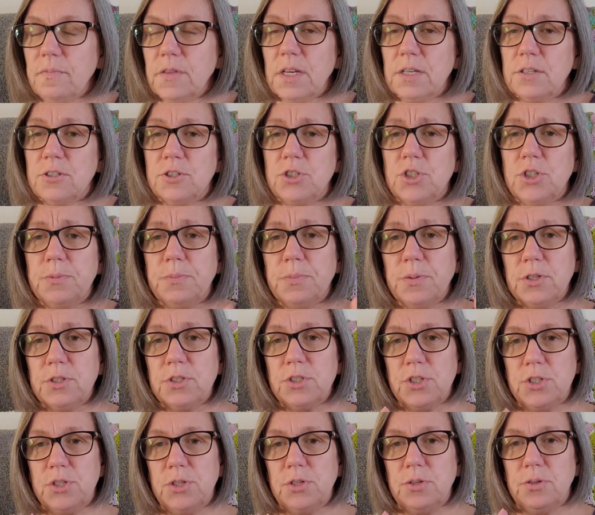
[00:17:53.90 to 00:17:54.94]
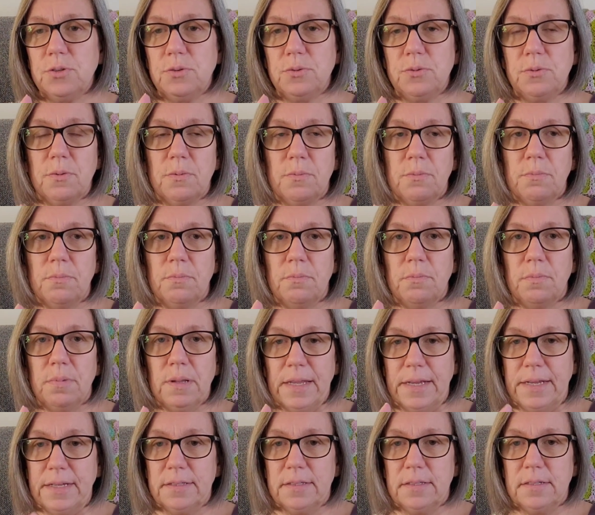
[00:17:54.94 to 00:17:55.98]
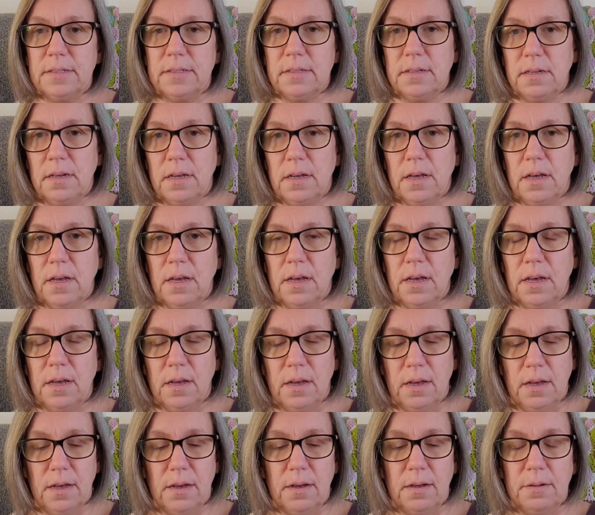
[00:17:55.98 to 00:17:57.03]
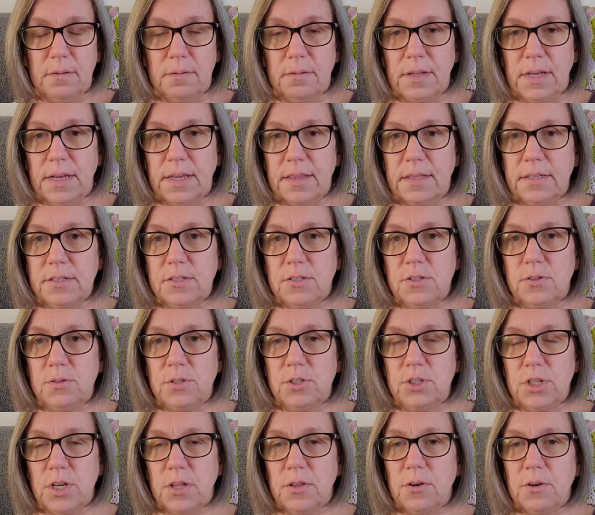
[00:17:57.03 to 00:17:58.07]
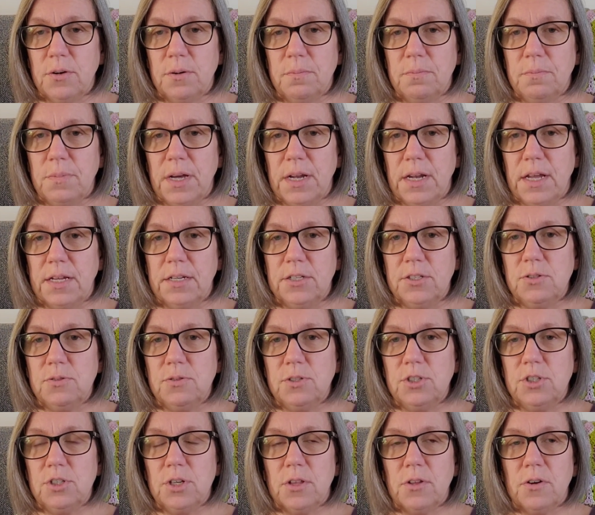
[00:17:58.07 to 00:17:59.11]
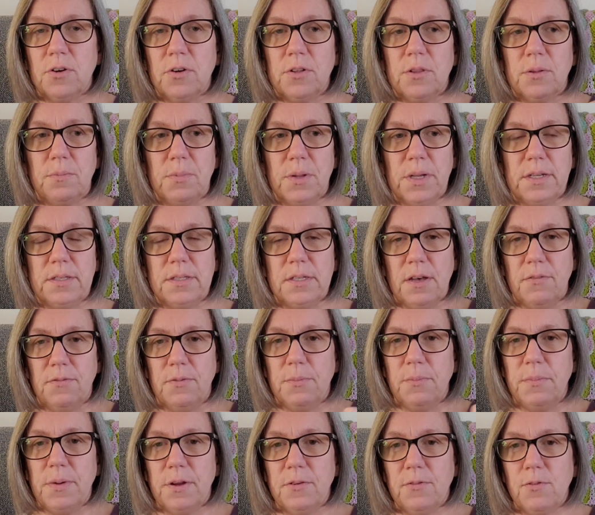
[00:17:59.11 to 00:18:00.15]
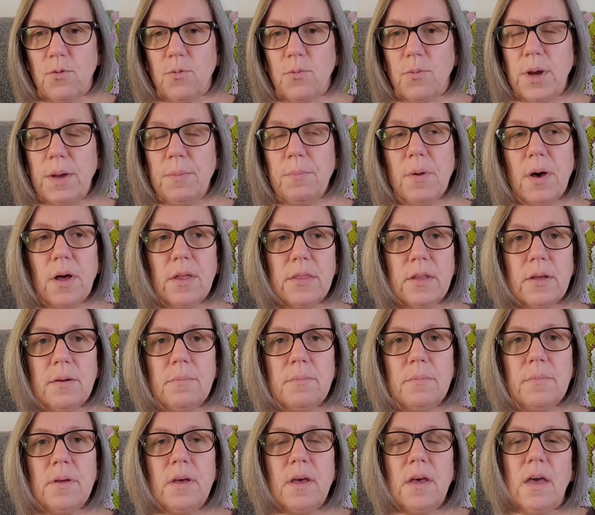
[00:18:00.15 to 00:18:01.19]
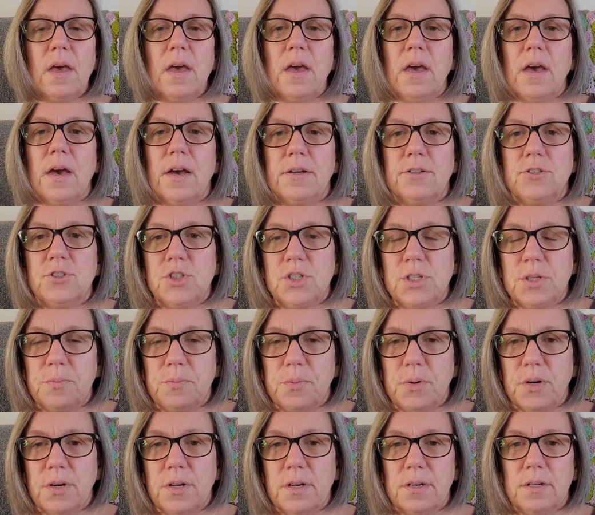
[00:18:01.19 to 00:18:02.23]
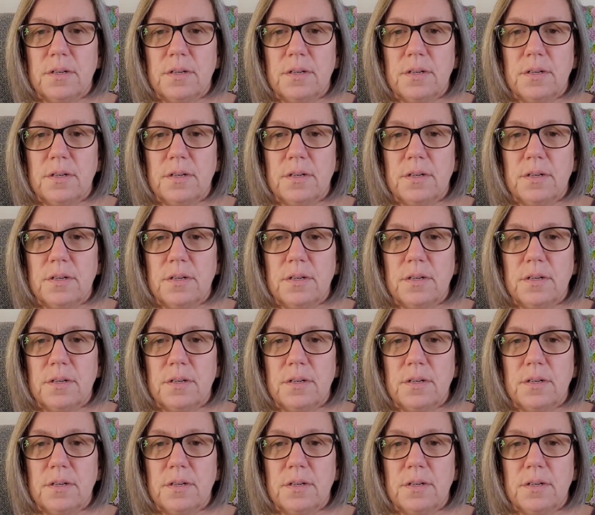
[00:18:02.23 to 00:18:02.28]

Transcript: she put 2 plates like this to each other, butt end to each other, and the plates have a bit of a rim on them. And she put